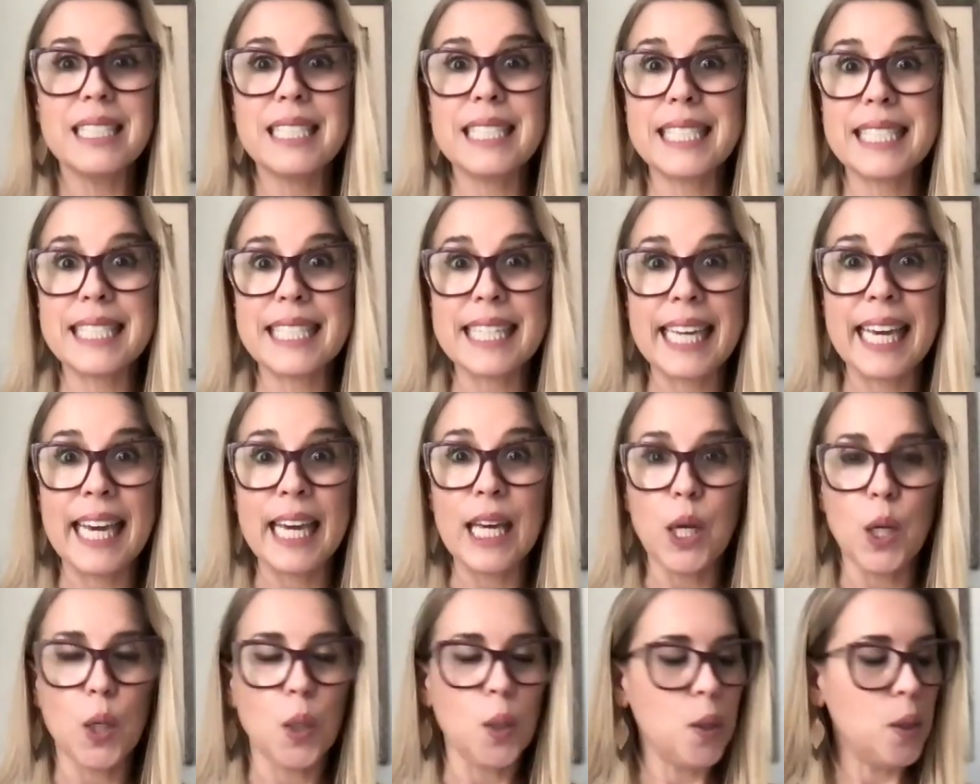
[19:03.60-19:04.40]

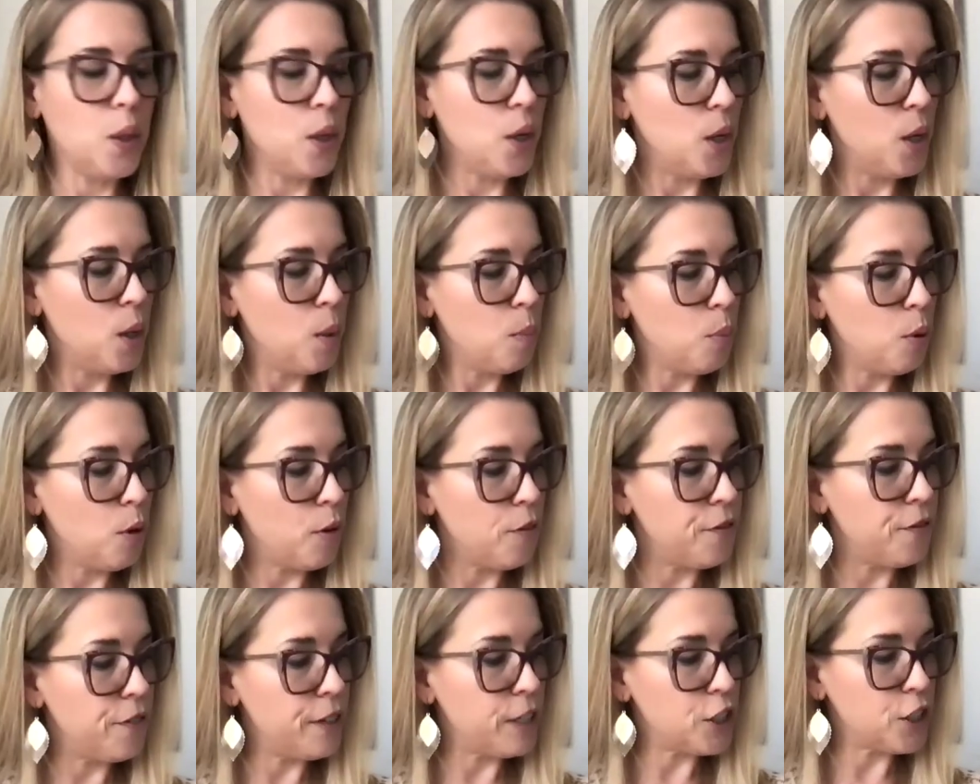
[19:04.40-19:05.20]
skill,
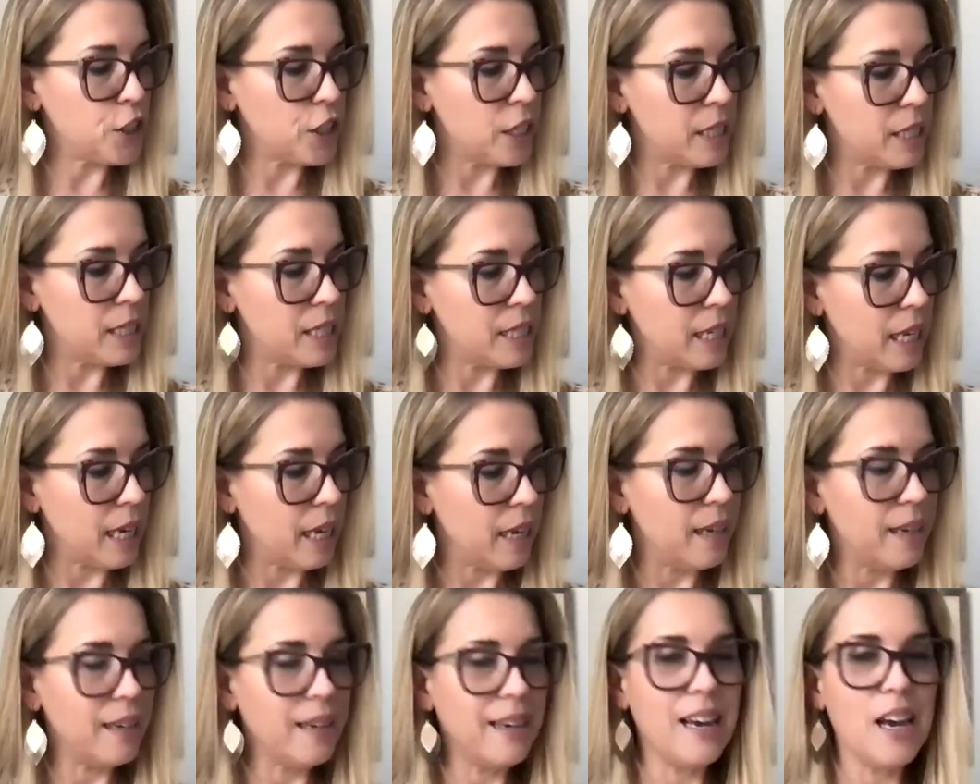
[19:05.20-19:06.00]

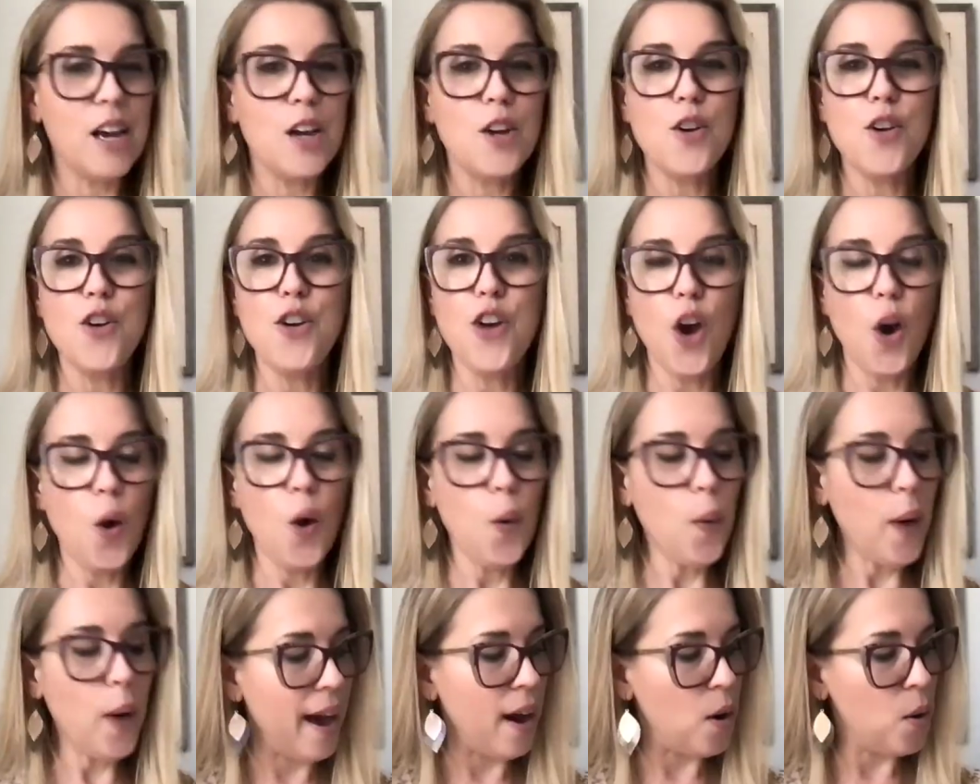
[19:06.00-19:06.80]
proficiency,
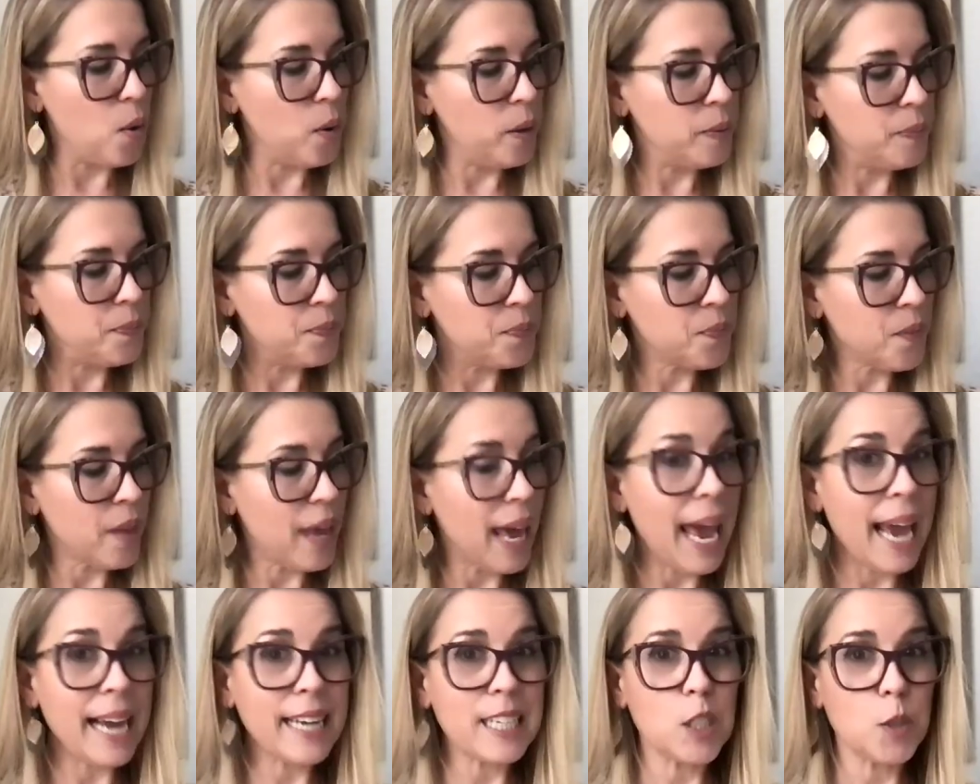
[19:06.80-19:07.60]
know-how,
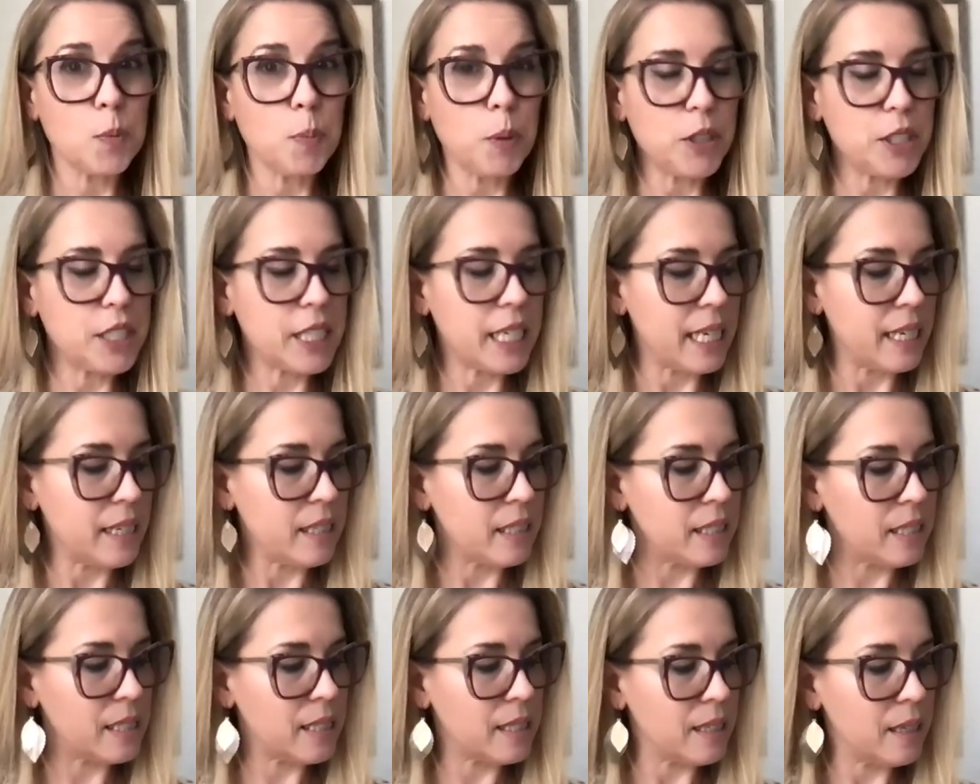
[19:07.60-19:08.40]

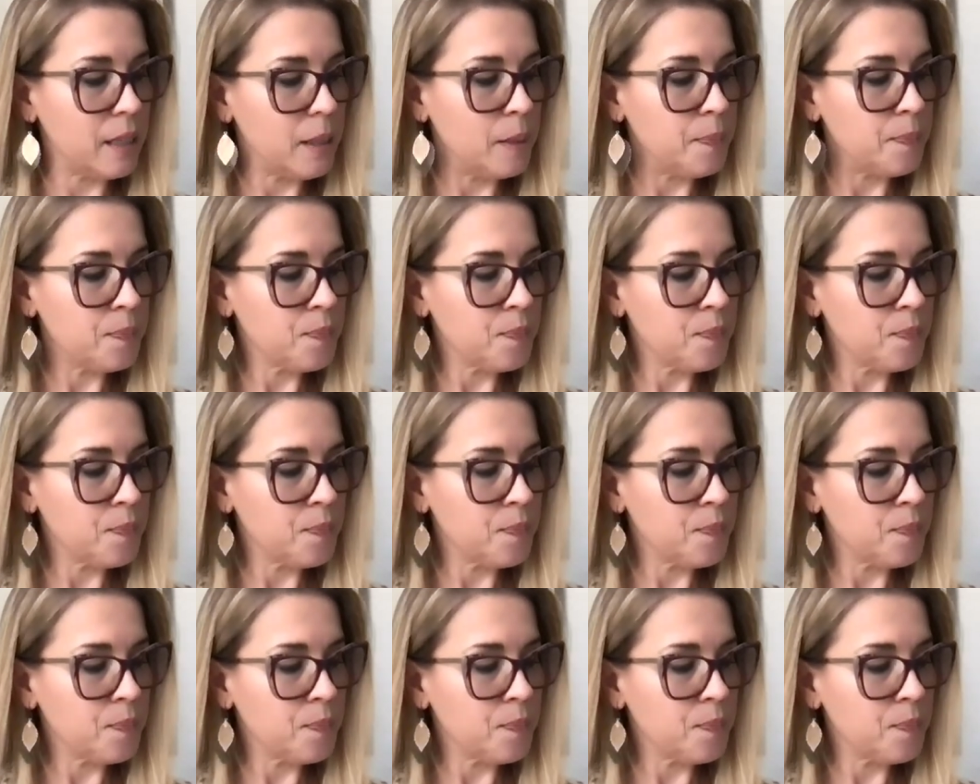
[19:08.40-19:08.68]
expertise,